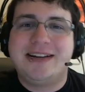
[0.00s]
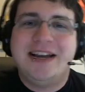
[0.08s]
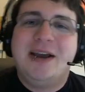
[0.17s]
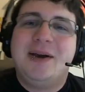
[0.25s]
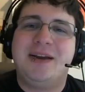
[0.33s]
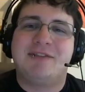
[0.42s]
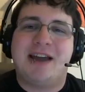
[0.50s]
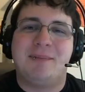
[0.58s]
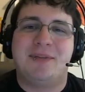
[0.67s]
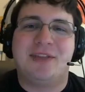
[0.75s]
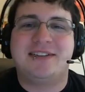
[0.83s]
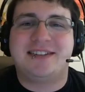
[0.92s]
We have a couple
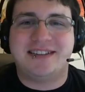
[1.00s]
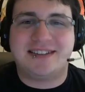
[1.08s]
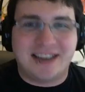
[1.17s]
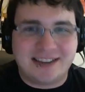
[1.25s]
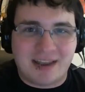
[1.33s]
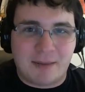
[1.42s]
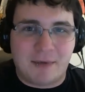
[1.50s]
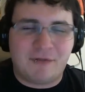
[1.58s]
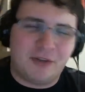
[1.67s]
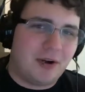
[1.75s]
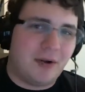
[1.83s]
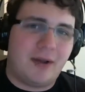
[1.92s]
things to discuss that have been
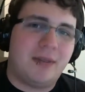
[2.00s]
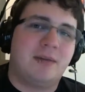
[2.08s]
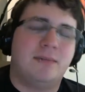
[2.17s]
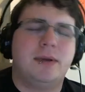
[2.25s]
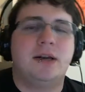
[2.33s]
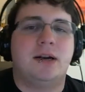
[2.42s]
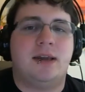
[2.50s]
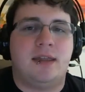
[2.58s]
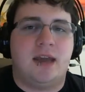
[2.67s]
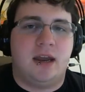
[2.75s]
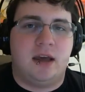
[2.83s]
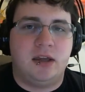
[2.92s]
floating around the community
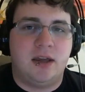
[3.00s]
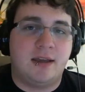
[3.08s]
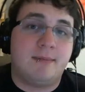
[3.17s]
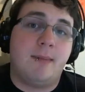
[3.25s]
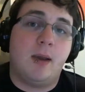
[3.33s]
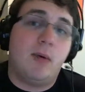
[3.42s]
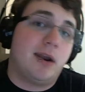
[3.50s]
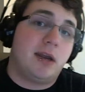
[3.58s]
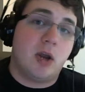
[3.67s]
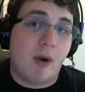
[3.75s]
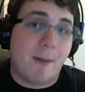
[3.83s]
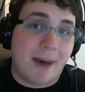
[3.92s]
that you guys may want to
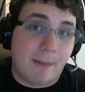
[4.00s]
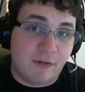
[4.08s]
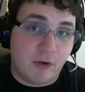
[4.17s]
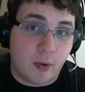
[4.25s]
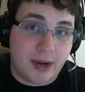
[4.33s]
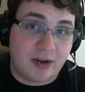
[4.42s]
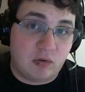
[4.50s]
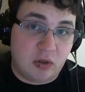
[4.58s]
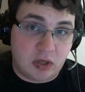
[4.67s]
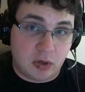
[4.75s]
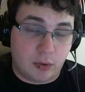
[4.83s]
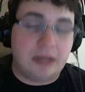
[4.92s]
know about before we actually
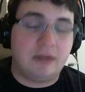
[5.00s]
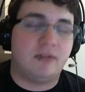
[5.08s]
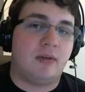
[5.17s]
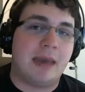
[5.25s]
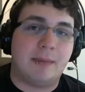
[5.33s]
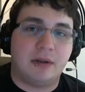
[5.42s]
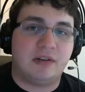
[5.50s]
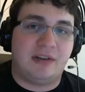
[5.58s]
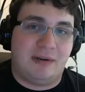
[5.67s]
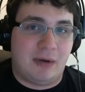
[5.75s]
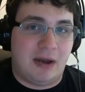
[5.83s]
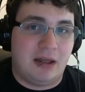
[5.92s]
go into
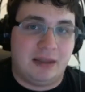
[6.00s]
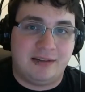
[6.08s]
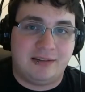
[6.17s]
MLG Raleigh.